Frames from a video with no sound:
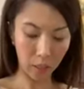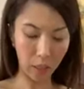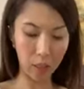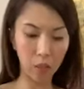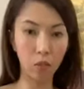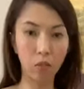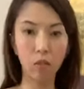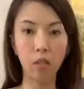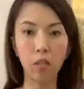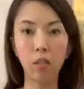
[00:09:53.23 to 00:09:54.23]
Okay, so
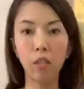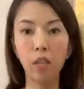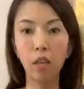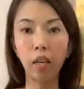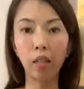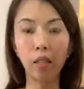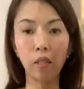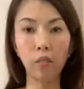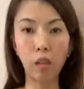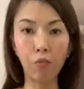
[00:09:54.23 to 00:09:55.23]
okay,
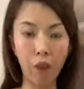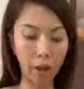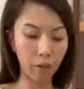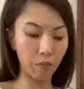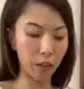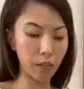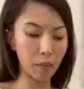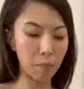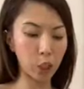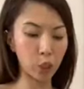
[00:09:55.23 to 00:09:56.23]
just stir fry it first
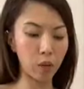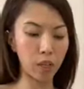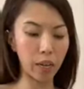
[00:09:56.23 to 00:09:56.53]
and make sure